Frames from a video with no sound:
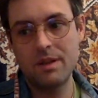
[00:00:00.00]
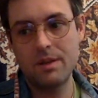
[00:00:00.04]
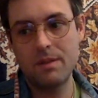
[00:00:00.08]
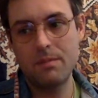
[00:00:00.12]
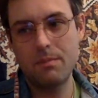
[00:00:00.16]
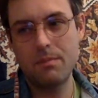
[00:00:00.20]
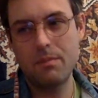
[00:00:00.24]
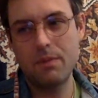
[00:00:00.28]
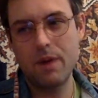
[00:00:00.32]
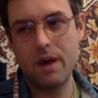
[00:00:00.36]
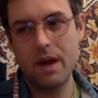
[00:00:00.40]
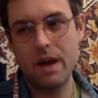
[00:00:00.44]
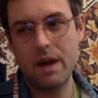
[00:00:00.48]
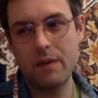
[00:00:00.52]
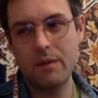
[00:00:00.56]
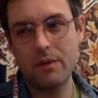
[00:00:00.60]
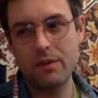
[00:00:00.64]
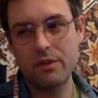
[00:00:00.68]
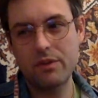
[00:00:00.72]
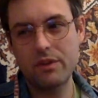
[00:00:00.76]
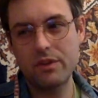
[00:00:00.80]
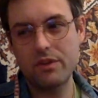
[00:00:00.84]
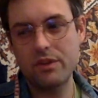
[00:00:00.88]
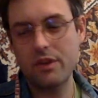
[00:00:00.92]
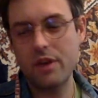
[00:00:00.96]
But it
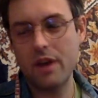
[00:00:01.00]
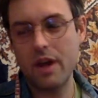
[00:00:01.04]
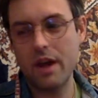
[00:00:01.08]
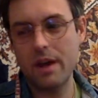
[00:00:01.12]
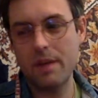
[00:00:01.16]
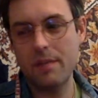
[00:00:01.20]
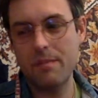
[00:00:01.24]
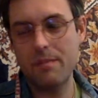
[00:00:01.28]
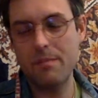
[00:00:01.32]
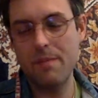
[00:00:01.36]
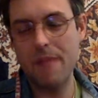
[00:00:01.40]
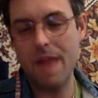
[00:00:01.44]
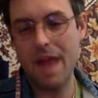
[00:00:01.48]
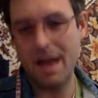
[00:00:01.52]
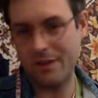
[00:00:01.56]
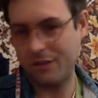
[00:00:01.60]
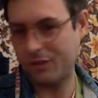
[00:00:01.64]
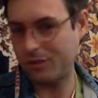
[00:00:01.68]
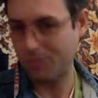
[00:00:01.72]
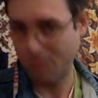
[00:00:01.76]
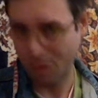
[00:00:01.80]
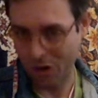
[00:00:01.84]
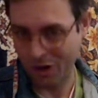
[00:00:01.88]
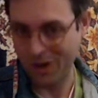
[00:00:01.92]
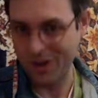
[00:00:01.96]
was just not a
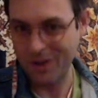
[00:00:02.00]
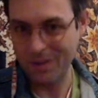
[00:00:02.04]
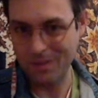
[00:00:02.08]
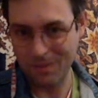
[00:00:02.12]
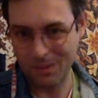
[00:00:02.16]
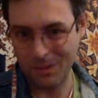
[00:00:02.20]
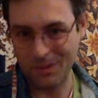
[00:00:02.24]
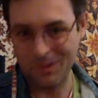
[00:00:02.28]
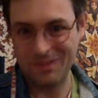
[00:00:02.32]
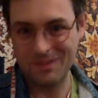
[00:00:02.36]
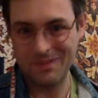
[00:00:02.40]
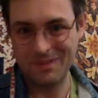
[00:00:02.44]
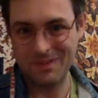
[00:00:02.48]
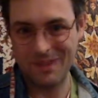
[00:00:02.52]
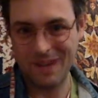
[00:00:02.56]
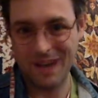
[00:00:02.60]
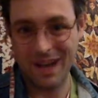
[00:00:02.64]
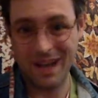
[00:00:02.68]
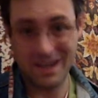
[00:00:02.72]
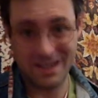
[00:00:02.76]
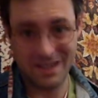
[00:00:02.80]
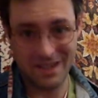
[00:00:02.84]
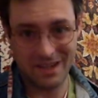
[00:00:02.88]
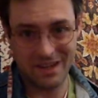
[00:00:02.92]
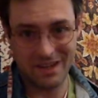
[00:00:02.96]
mass marketable
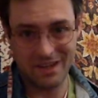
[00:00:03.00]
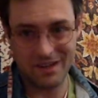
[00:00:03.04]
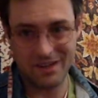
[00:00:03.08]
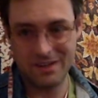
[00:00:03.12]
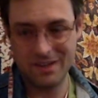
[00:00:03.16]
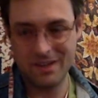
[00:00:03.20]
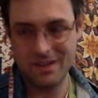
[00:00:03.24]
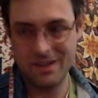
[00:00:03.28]
idea.